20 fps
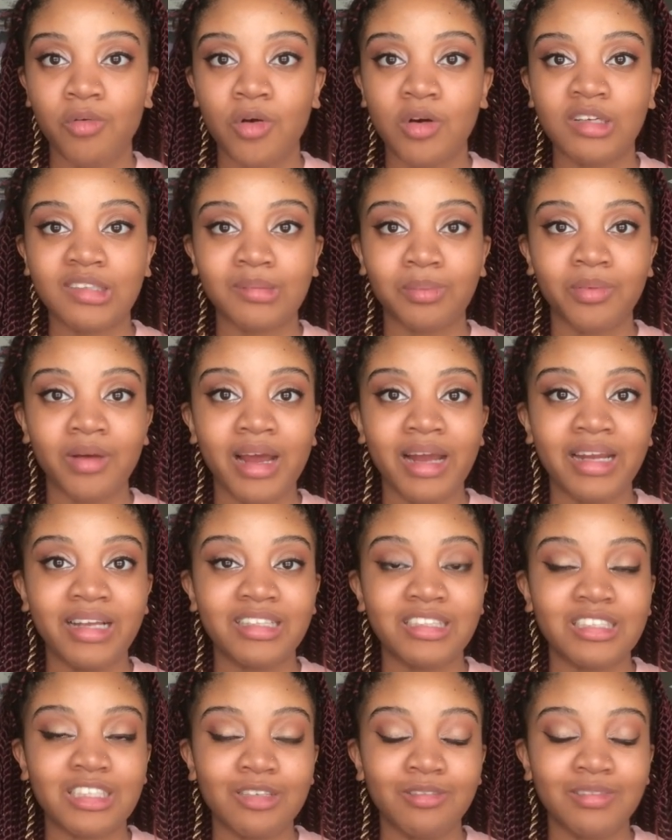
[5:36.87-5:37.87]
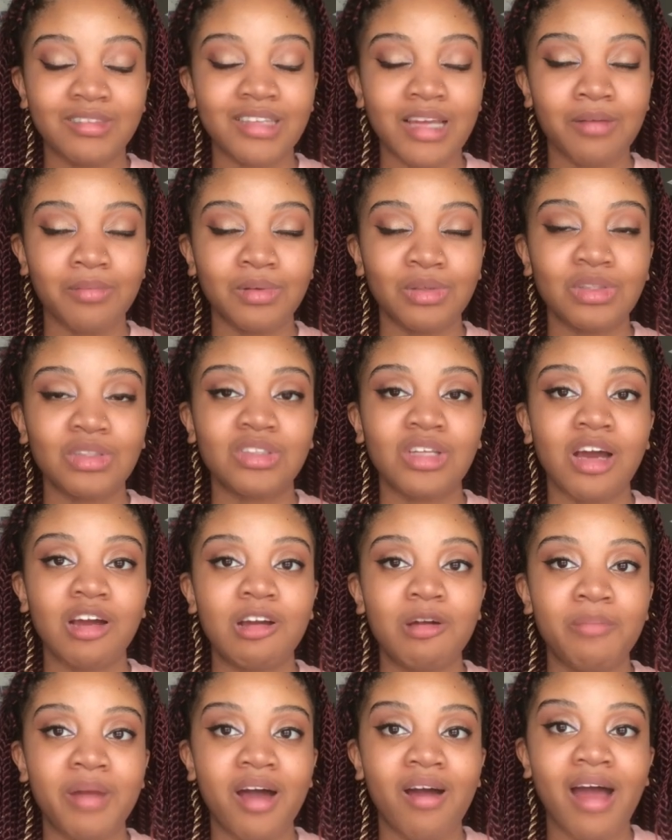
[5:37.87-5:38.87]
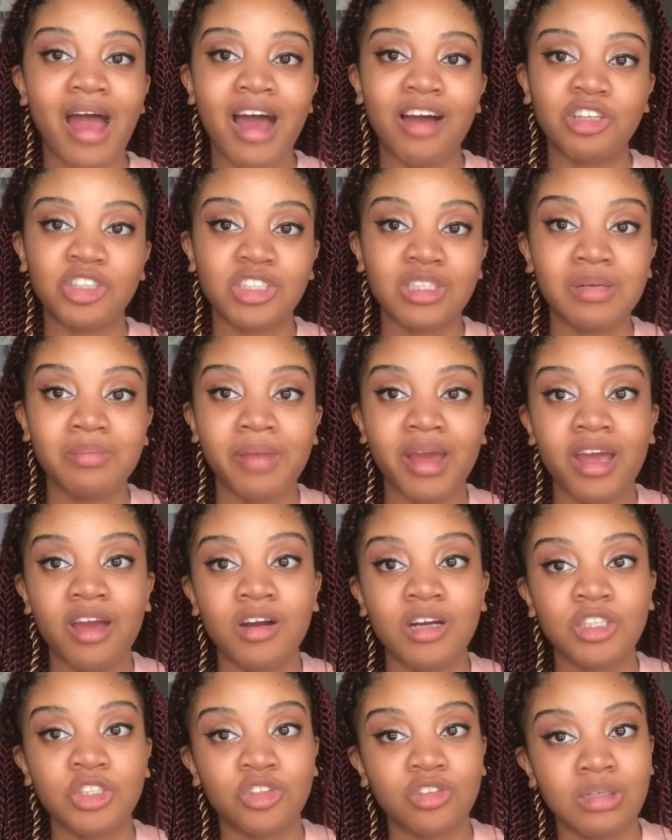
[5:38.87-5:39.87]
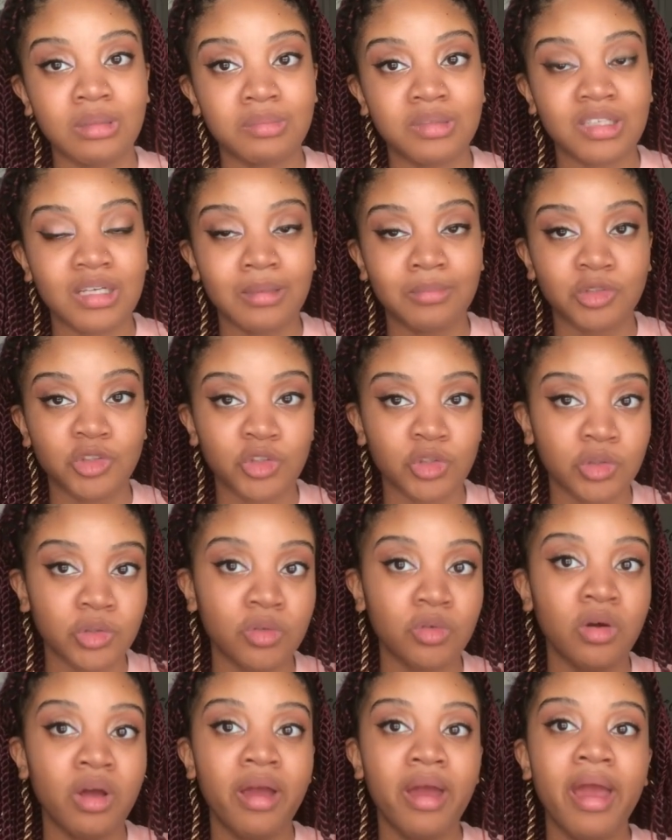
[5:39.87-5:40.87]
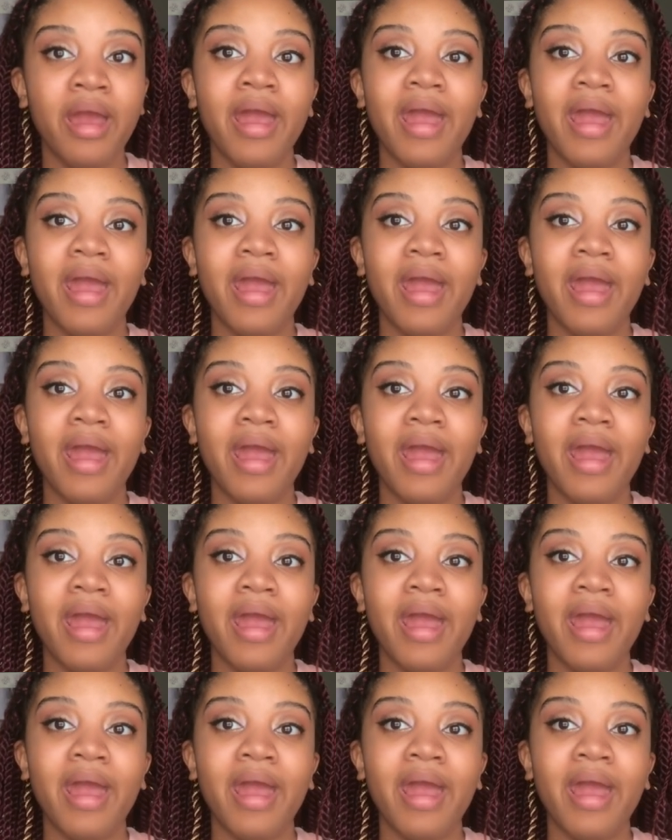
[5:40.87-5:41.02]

Wars brand and she was able to talk about how she made her dreams come true